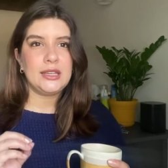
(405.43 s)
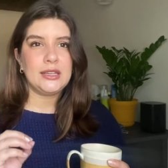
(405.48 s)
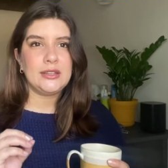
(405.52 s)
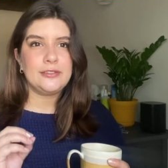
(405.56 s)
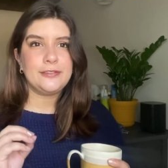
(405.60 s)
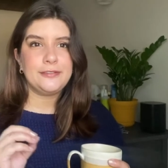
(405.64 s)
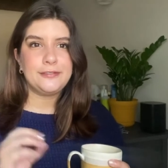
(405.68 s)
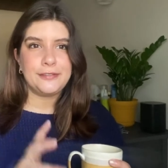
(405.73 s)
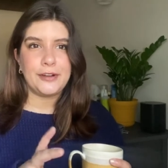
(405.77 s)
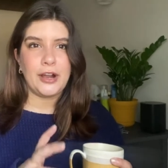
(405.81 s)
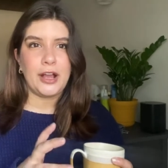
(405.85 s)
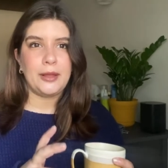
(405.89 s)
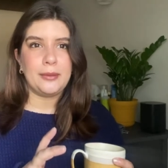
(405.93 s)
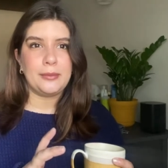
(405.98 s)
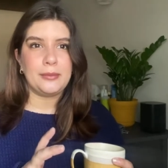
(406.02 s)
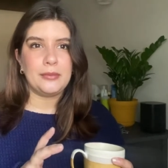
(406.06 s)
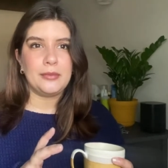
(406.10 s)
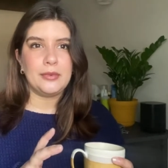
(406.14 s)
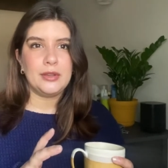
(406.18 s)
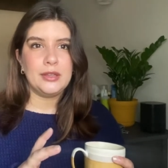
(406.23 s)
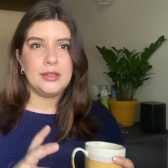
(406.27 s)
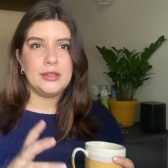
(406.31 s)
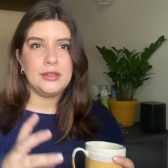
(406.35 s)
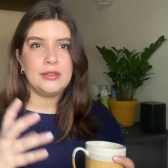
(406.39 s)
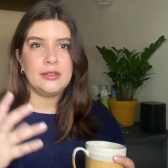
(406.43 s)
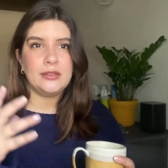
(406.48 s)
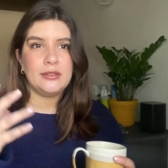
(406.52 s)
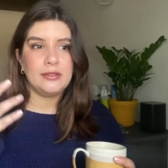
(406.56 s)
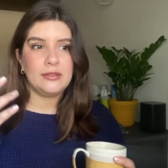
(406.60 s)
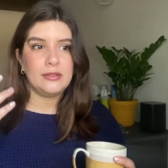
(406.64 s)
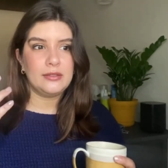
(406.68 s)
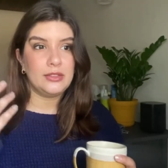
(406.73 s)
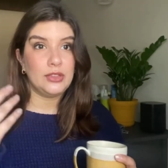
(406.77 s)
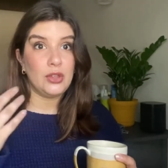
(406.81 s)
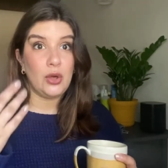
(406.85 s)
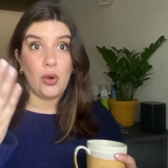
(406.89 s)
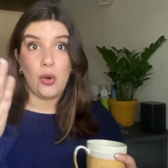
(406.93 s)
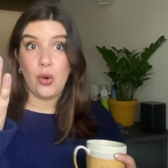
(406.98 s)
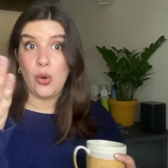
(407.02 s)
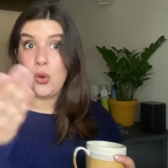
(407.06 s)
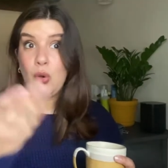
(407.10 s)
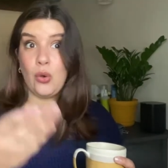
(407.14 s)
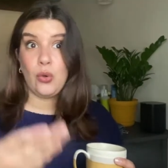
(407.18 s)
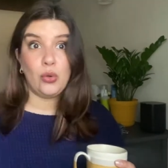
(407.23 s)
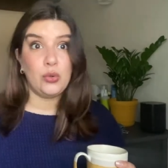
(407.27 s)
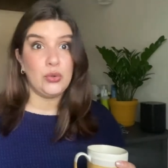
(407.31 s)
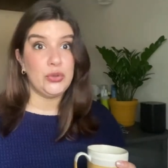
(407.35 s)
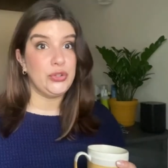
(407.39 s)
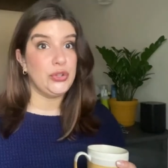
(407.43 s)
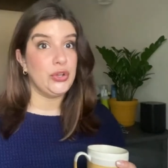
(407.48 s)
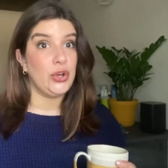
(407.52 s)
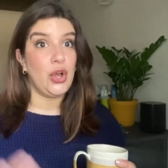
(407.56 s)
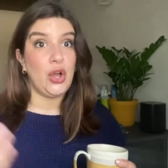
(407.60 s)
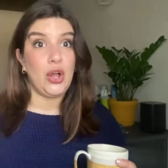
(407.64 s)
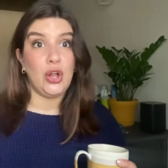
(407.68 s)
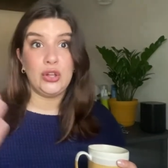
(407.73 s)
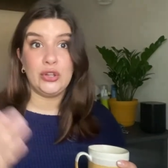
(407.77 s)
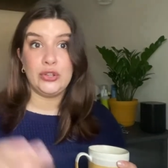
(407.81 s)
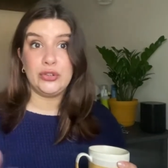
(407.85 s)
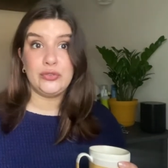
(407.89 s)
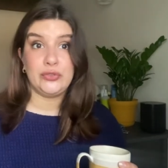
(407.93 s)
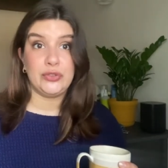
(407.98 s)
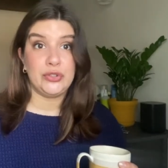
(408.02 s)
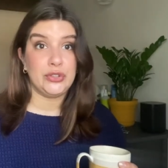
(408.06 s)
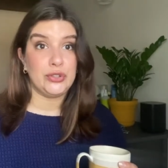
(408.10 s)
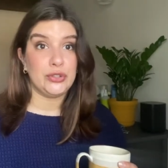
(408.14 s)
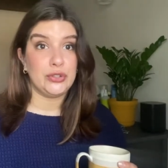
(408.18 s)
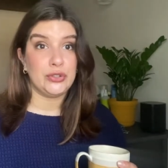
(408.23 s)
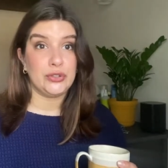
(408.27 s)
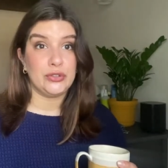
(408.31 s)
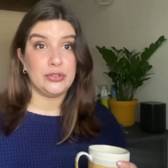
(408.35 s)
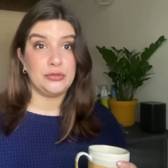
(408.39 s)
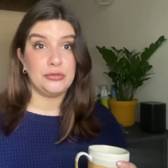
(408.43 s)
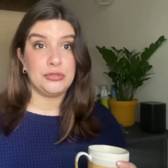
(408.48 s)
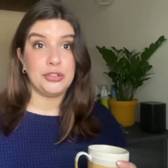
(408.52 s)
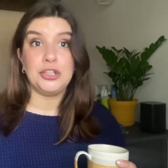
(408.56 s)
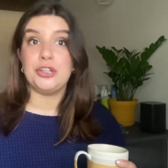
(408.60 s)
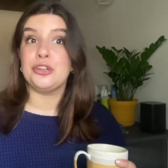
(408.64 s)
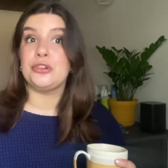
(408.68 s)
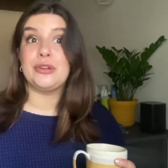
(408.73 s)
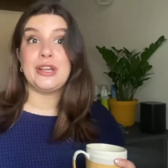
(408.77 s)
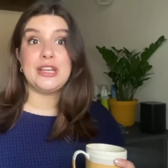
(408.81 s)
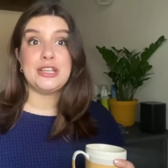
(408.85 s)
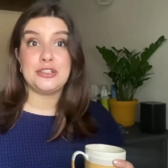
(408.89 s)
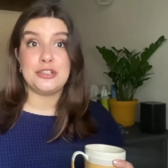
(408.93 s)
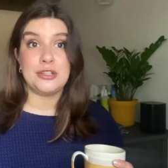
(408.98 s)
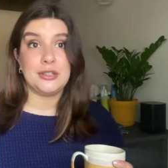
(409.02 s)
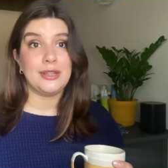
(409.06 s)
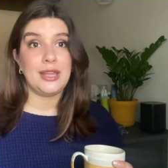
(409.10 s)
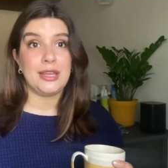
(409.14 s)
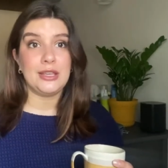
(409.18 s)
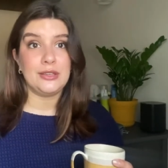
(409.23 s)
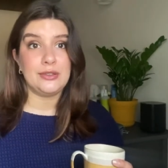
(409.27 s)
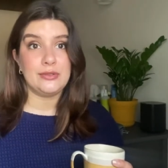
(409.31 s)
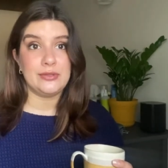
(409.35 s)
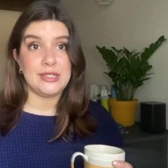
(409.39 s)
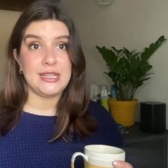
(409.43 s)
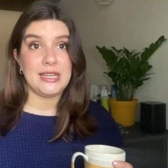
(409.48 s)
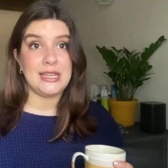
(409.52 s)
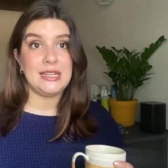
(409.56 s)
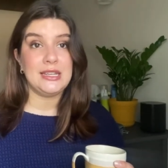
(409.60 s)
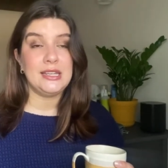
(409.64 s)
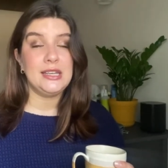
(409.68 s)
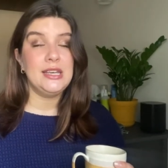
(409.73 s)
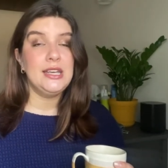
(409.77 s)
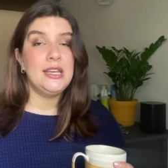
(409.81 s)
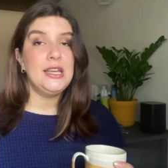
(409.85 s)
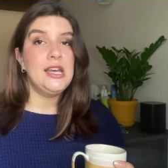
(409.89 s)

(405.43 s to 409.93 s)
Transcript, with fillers: from the whole, your, all of your curation that you did.